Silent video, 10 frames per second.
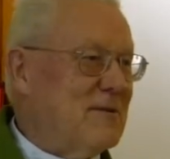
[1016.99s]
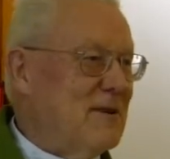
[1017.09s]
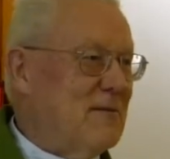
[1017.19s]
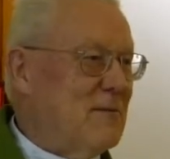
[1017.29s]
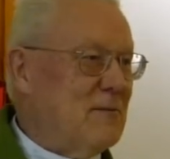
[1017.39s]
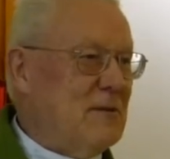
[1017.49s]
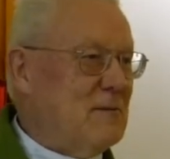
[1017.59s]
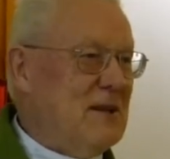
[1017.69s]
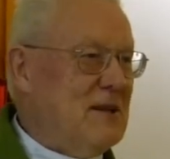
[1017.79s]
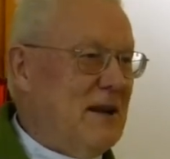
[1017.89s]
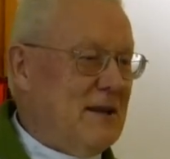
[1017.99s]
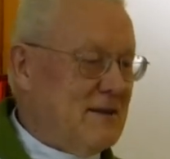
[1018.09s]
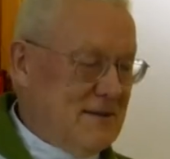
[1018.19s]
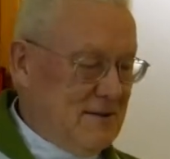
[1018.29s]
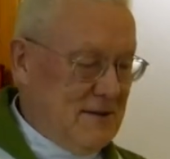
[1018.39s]
15
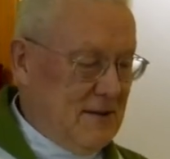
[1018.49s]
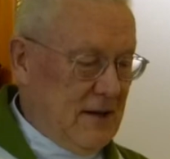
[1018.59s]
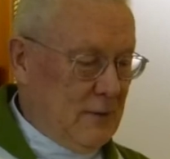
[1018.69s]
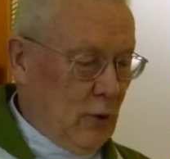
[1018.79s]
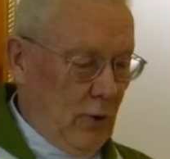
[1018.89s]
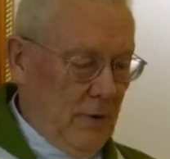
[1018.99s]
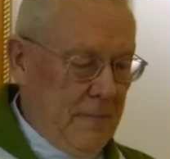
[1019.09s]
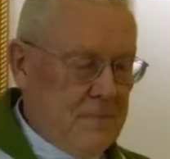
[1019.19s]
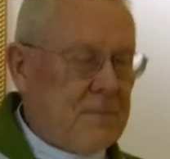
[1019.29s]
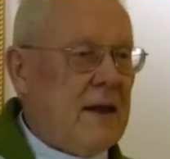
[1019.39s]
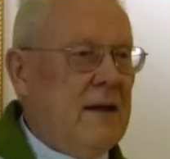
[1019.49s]
days at all.